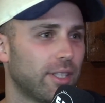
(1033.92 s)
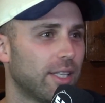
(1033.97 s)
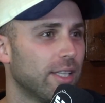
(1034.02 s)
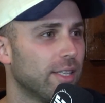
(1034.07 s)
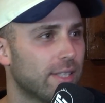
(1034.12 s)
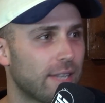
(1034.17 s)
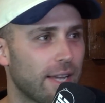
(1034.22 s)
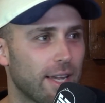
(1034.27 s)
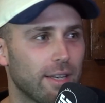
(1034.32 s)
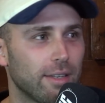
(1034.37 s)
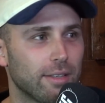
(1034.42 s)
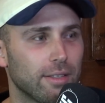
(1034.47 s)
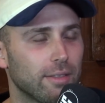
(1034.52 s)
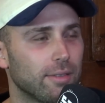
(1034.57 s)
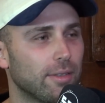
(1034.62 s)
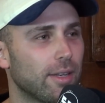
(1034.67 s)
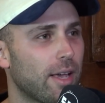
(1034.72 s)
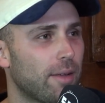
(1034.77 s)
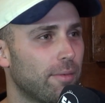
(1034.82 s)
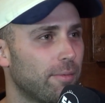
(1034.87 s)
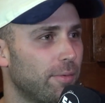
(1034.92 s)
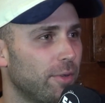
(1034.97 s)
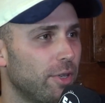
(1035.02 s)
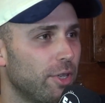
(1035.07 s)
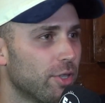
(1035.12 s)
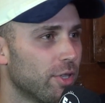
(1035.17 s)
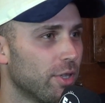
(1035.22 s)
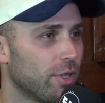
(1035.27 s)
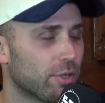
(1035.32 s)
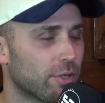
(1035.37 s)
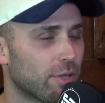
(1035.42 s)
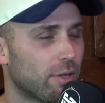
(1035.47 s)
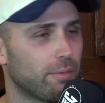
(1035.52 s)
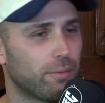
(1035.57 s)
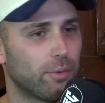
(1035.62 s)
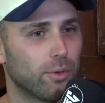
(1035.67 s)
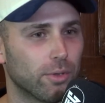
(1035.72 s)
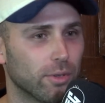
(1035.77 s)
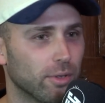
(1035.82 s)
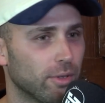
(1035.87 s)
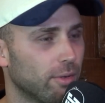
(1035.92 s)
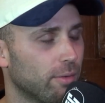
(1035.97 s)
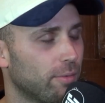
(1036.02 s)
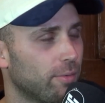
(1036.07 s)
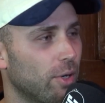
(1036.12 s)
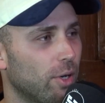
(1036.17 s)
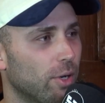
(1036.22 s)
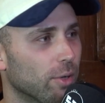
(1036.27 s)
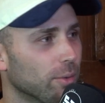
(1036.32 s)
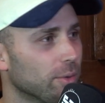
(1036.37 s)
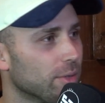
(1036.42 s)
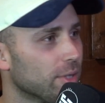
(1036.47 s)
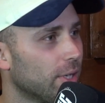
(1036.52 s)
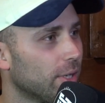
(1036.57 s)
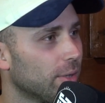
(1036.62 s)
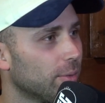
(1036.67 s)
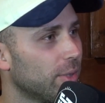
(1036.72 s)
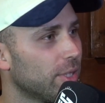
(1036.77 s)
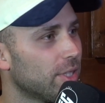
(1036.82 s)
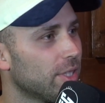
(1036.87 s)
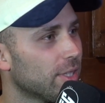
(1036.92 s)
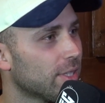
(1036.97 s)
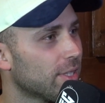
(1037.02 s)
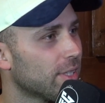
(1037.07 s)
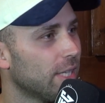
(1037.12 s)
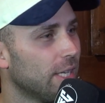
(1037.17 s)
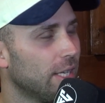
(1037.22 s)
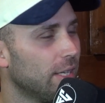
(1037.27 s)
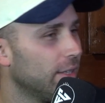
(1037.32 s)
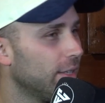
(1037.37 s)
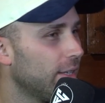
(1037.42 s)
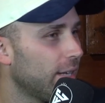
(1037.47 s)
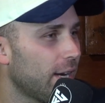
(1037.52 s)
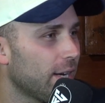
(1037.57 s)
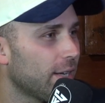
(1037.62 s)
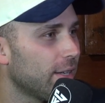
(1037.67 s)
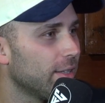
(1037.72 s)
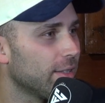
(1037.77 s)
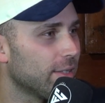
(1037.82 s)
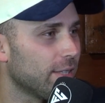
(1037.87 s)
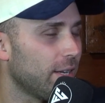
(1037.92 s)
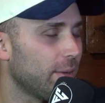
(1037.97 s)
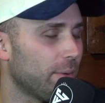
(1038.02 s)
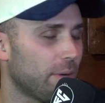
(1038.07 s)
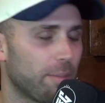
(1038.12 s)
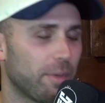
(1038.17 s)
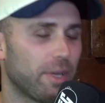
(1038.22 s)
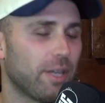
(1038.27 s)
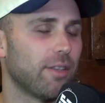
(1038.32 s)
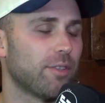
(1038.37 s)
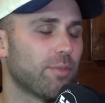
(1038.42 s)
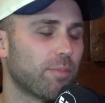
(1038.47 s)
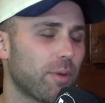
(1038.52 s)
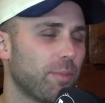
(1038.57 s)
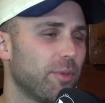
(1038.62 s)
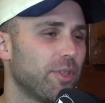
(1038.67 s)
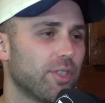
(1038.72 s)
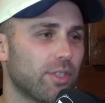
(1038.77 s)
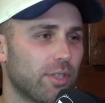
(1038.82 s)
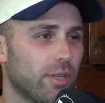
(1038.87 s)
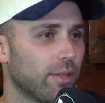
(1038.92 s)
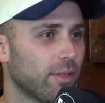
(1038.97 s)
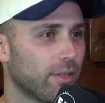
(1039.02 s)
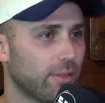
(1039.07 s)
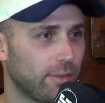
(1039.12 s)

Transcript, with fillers: contend and and finish in the top four in the finals. Like we're just how can the team? I mean, it's probably just